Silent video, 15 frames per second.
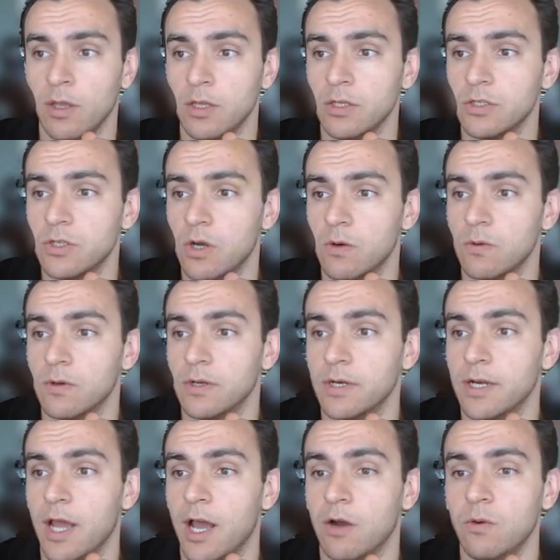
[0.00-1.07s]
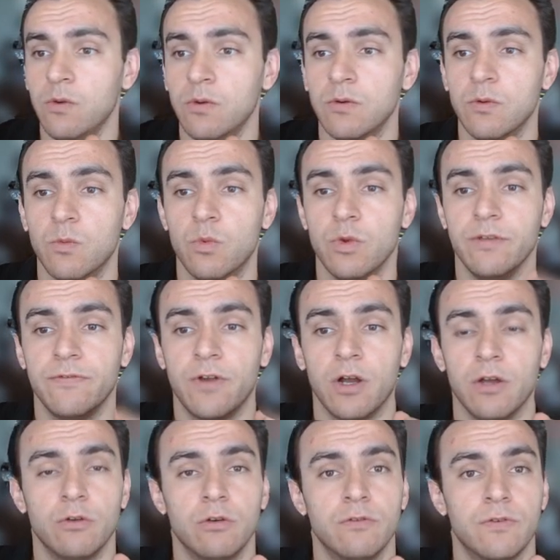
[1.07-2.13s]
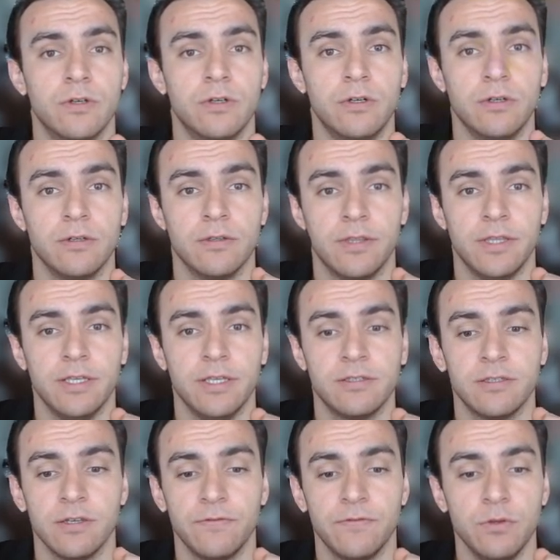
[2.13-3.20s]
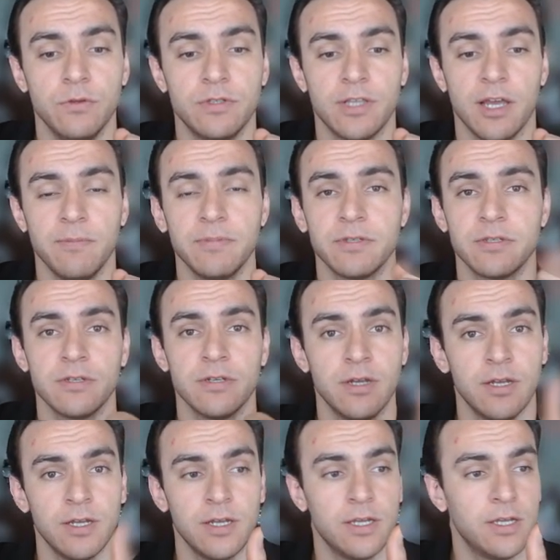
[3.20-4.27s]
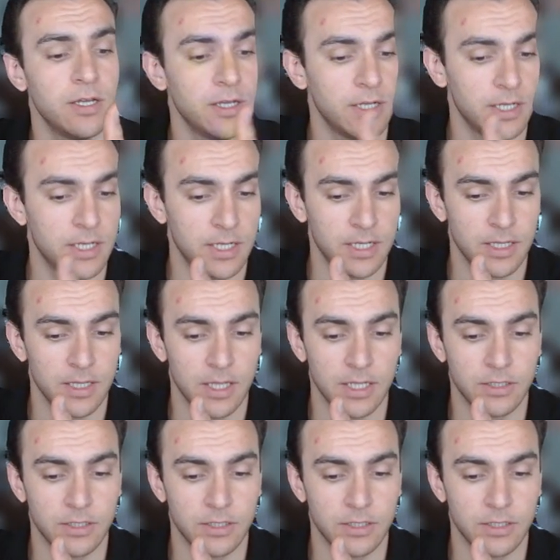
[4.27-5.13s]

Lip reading: So now we've gone over these few steps. Let's